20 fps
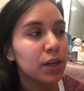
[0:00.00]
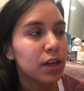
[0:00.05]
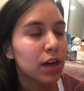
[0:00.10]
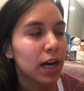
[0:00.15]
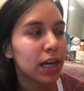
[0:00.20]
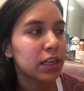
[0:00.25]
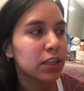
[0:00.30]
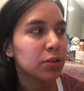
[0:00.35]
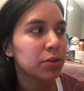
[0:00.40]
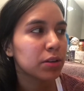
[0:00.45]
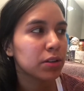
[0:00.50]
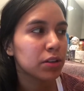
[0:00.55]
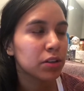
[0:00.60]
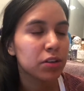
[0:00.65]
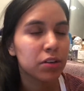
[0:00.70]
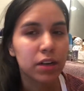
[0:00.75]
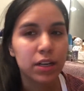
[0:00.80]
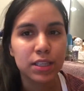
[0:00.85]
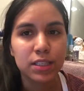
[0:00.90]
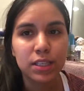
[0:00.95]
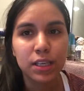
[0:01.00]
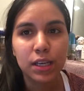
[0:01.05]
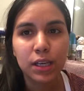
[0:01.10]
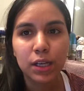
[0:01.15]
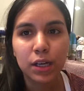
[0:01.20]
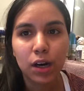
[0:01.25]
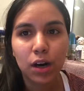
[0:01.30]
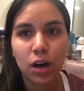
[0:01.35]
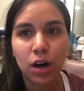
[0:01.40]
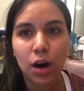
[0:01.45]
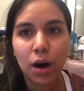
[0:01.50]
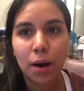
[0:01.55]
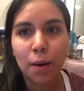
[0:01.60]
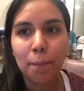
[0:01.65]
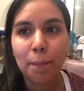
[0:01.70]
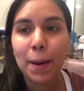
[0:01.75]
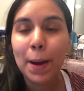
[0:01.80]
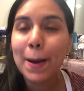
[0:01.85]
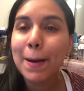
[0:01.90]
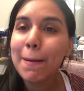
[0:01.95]
I know I look crazy, um,
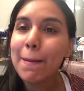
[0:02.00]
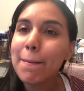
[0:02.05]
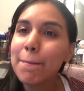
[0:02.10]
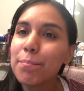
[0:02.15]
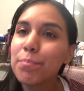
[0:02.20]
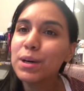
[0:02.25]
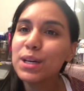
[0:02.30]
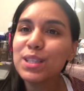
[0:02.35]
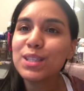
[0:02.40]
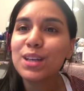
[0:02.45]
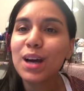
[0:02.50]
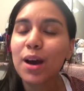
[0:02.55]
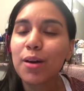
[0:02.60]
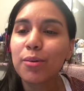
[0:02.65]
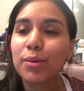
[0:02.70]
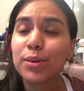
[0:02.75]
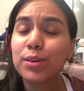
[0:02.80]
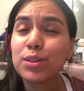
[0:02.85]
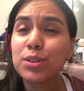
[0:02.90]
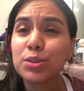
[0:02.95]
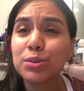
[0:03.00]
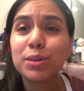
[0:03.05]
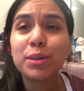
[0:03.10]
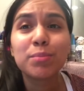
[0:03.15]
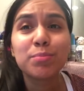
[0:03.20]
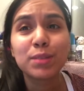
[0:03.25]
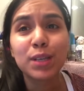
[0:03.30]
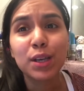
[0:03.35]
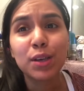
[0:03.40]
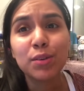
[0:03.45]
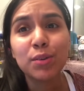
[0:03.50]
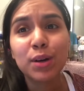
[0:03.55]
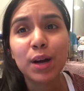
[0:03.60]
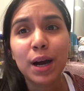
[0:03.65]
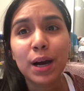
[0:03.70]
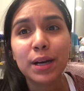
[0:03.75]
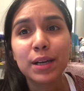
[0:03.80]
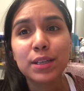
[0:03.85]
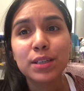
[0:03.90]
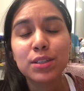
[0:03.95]
but I wanted to update you
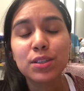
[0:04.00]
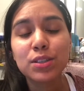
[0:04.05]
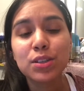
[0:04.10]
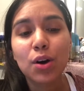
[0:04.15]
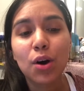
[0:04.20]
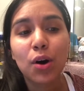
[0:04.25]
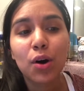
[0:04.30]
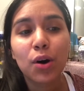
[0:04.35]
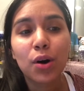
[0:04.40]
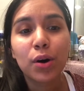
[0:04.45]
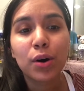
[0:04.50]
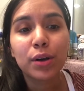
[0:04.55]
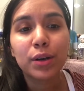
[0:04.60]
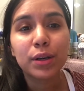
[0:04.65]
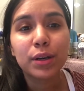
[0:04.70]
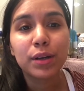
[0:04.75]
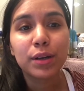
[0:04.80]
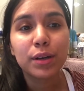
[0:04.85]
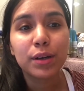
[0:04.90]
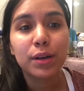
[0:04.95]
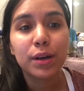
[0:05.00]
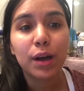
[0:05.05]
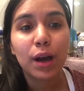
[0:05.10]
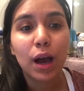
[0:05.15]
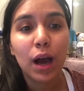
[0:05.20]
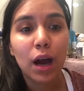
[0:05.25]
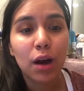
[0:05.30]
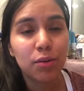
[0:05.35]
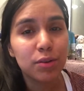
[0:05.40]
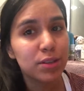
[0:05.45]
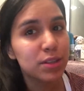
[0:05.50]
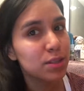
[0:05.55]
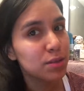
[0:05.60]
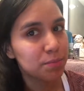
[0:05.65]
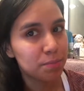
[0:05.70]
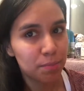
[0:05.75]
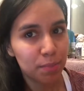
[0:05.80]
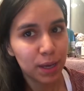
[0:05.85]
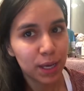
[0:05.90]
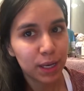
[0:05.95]
guys on how it's
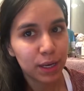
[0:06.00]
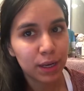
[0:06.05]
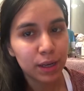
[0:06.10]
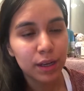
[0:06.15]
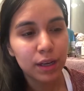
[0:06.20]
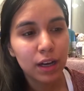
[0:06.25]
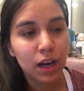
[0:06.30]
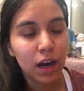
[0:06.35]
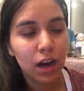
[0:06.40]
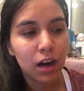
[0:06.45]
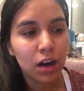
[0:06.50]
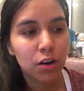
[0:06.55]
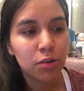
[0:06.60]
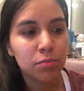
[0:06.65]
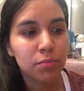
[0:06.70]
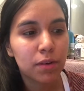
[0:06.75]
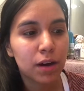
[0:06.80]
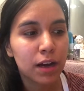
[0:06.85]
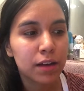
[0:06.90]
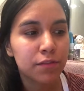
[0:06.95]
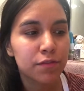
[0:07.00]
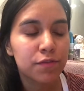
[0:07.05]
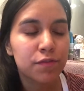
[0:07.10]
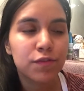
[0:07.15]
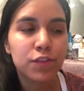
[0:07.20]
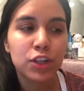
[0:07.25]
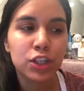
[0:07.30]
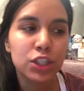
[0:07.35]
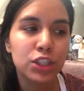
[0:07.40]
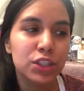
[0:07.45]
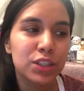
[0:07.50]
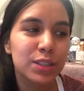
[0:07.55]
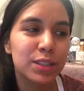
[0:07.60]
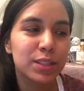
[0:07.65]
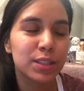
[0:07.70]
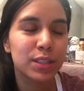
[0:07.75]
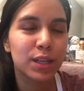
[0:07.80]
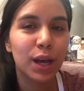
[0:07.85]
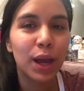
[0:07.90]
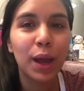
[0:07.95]
been, how my first,